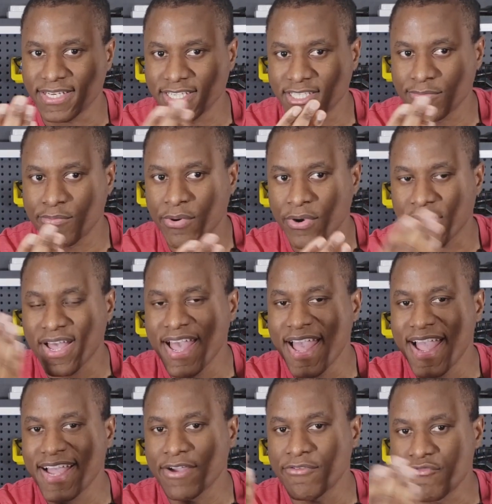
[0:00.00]
This book
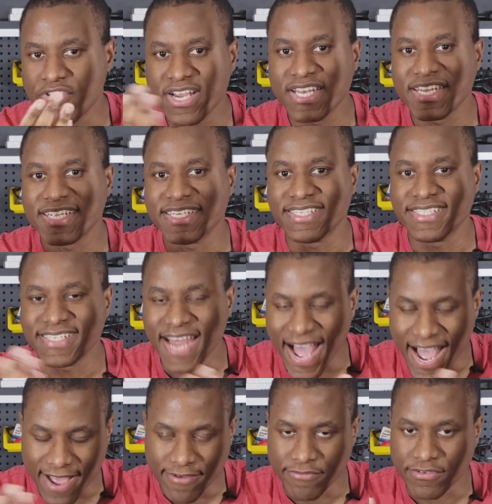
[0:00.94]
really
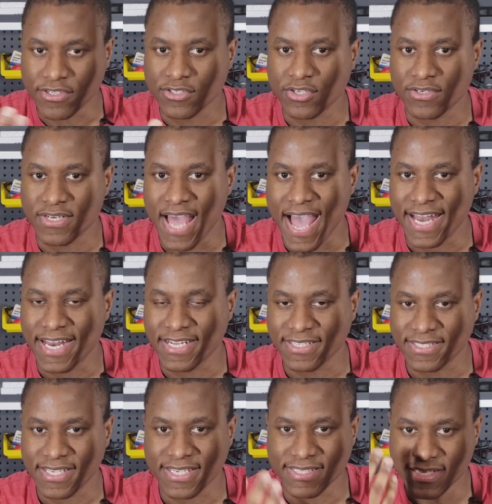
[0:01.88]
dive into that, and
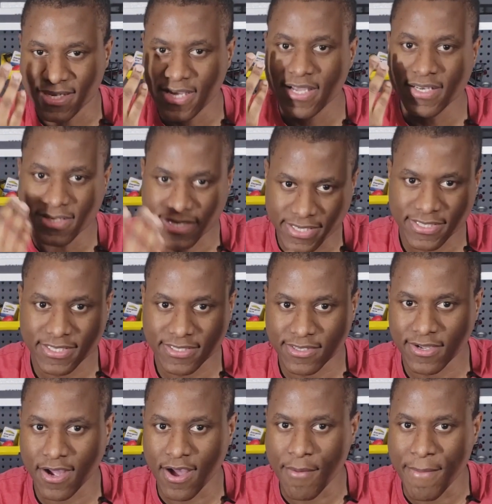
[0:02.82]
it says, this is
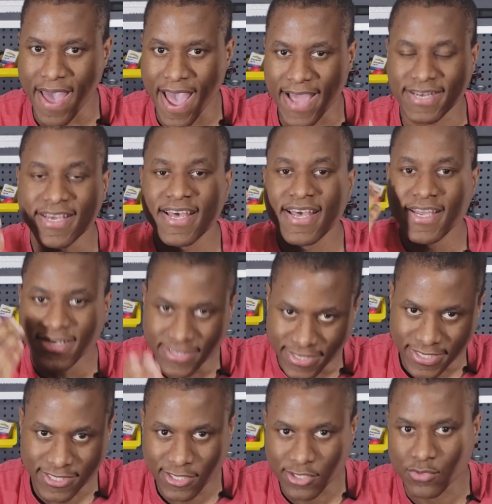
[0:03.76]
the command,
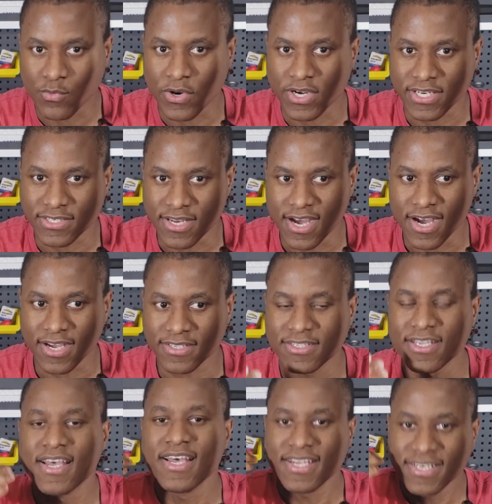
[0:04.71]
this is what it
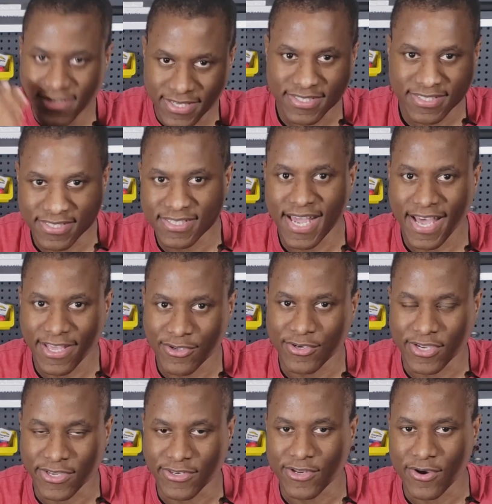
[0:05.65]
does, this is how you
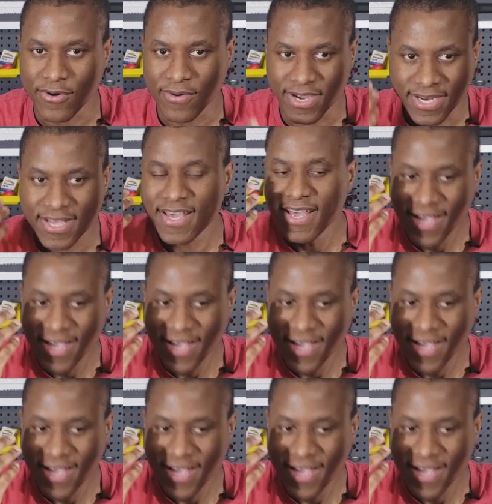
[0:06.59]
can do it.